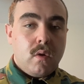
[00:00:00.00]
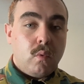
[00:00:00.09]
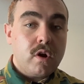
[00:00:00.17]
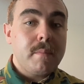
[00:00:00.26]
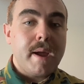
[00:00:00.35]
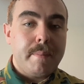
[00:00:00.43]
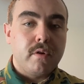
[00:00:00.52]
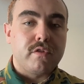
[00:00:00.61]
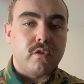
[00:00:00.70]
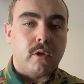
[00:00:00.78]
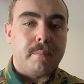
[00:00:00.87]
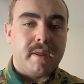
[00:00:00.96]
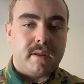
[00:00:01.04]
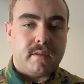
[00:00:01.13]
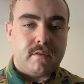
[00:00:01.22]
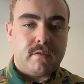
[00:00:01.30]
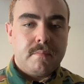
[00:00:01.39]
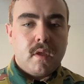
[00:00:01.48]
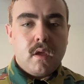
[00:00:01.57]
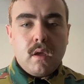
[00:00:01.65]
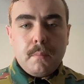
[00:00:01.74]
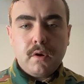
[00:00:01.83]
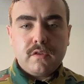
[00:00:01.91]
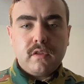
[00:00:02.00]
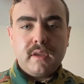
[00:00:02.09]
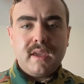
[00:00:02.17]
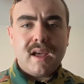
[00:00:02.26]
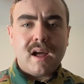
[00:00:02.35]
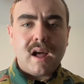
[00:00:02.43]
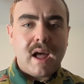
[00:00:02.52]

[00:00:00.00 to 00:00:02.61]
What are my personal opinions? Personally,